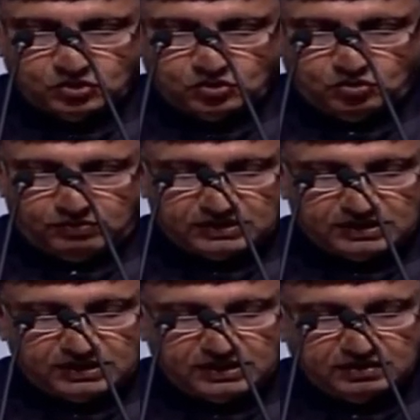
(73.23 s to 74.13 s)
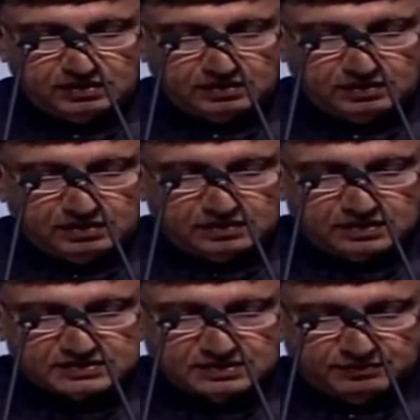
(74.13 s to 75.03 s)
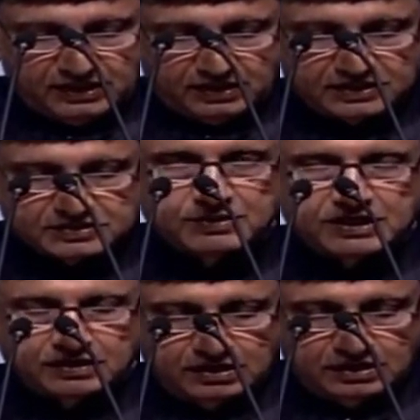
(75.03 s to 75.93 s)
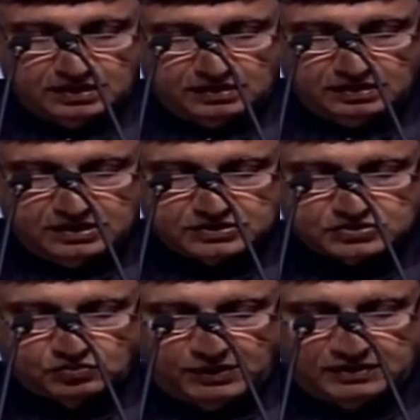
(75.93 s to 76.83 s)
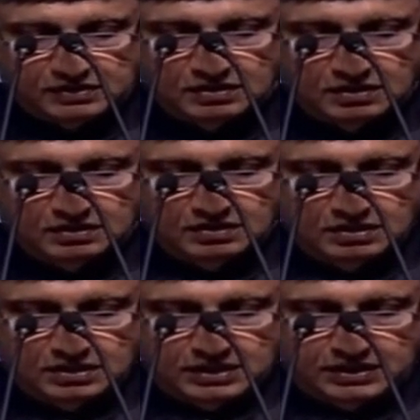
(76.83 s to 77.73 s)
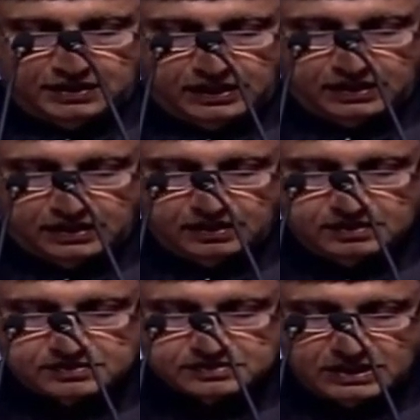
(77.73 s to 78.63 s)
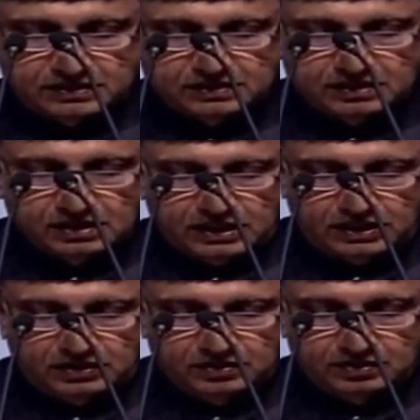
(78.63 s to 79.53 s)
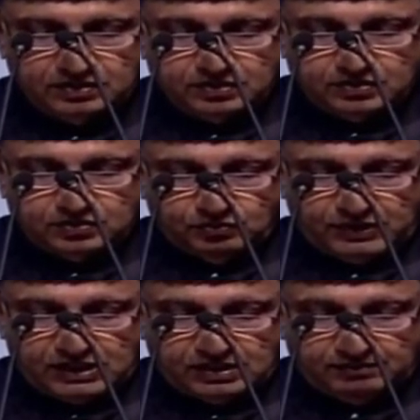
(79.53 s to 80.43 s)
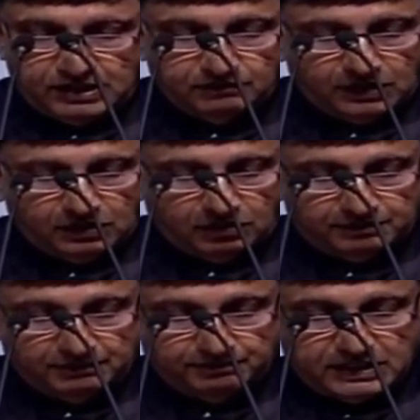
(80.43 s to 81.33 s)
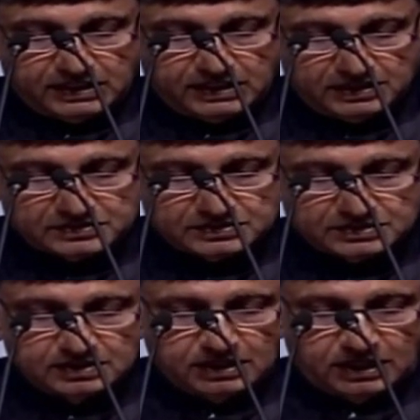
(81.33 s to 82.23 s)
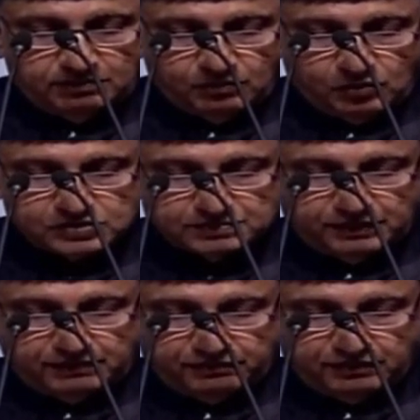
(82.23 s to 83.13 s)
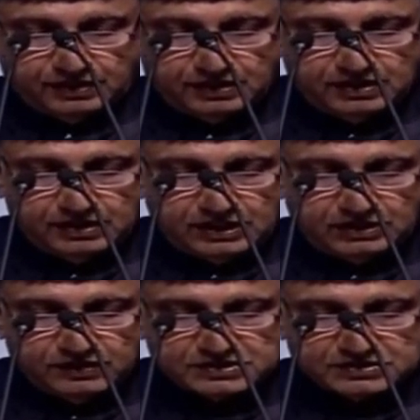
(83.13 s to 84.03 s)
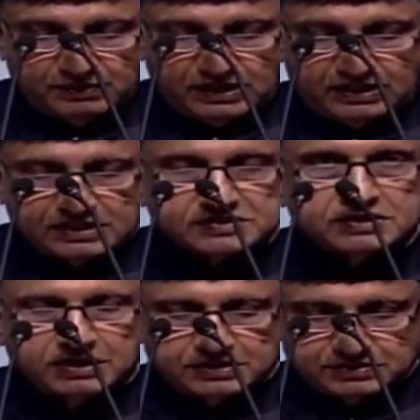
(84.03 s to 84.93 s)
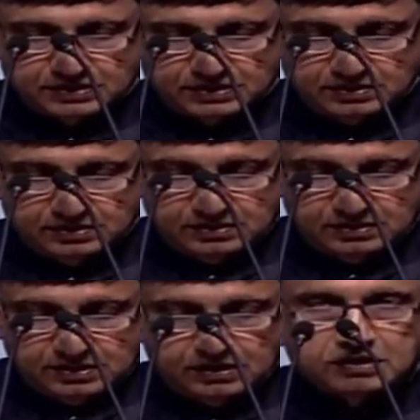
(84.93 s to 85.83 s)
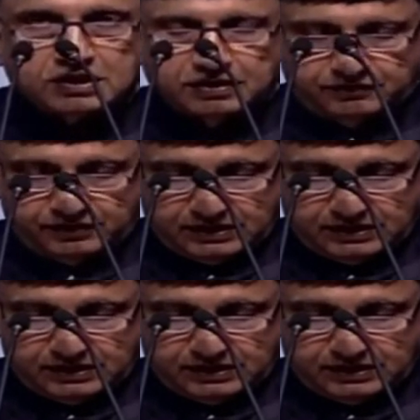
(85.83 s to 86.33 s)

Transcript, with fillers: Over the year, the summit has been in the instrumental in taking the state ahead to becoming one of the biggest and most preferred investment destination in the country.